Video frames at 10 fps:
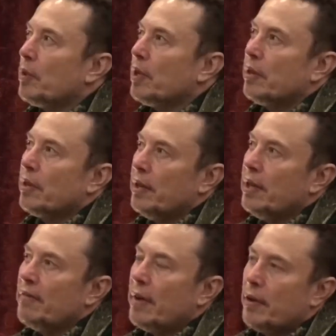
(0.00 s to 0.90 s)
the thing
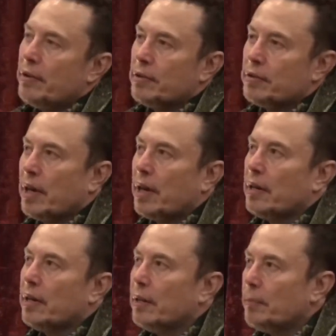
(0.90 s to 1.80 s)
that matters is kind
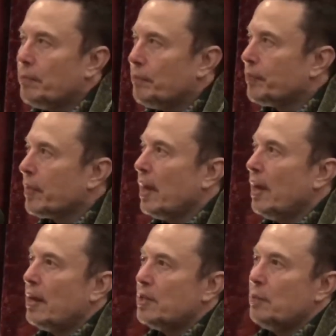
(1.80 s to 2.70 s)
of the
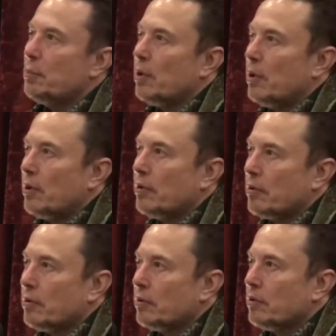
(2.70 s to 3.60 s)
energy per
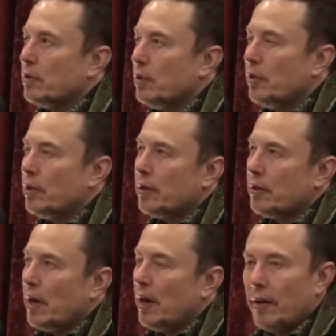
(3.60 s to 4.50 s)
unit
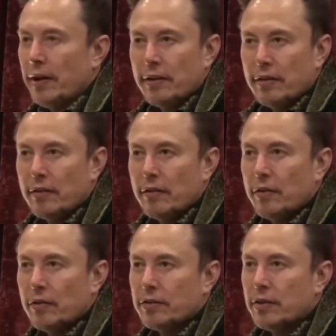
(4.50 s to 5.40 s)
area.
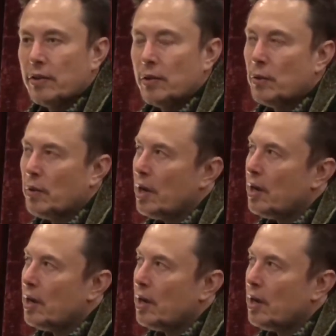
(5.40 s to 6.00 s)
So